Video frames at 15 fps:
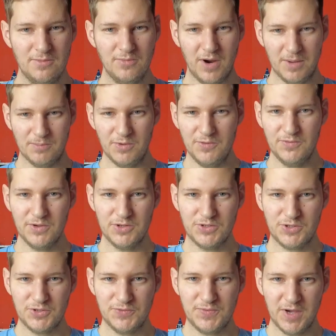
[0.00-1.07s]
Right, moving on
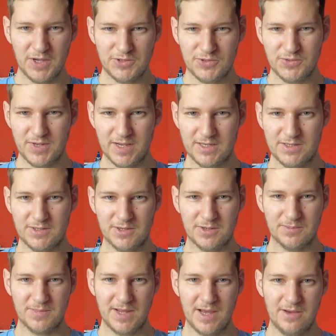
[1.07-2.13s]
to Virtual
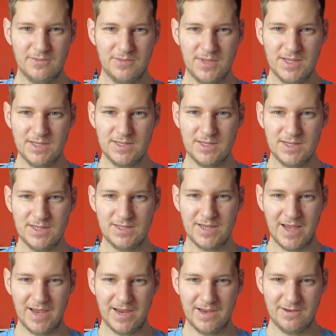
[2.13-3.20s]
Desktop. Now this is
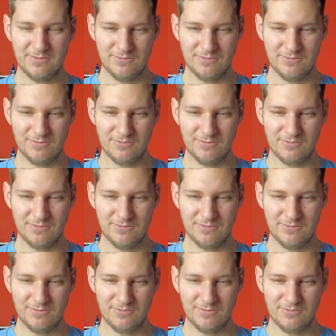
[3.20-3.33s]
a